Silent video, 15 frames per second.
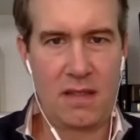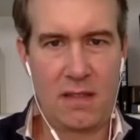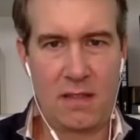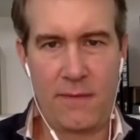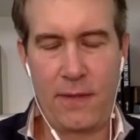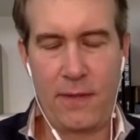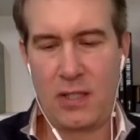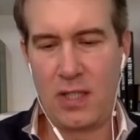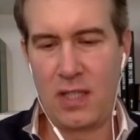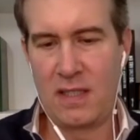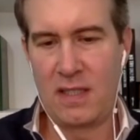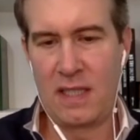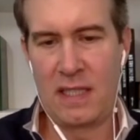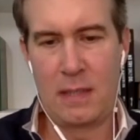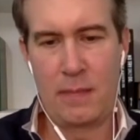as
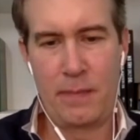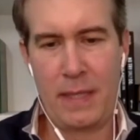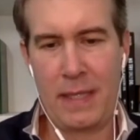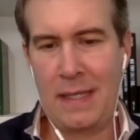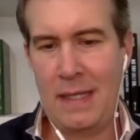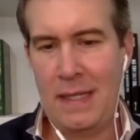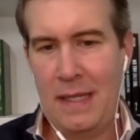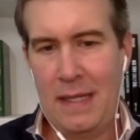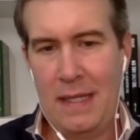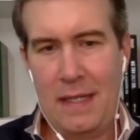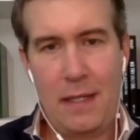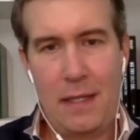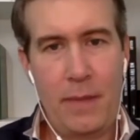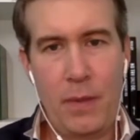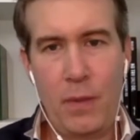franchisees, but
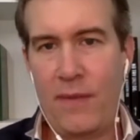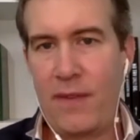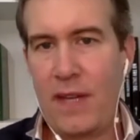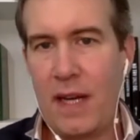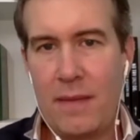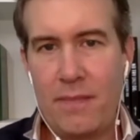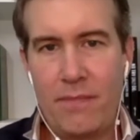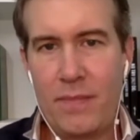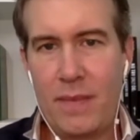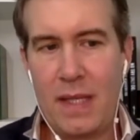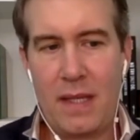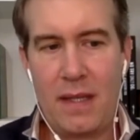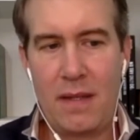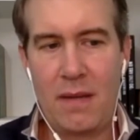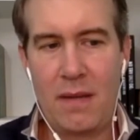we've got,
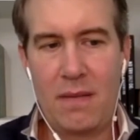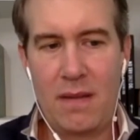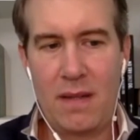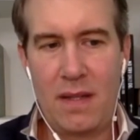you know,